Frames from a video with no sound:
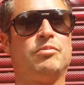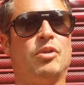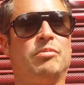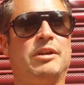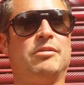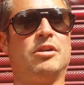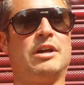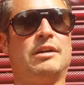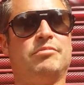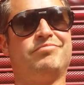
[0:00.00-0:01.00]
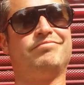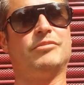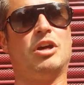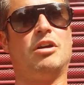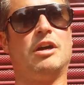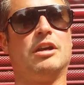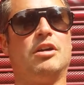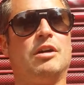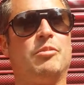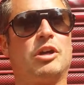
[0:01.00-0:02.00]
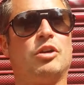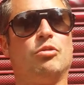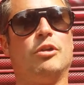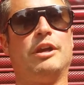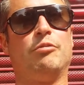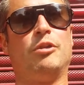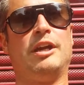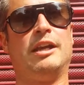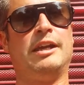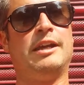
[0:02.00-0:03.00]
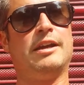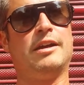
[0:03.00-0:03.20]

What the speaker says: probably like the highlight of my career, really.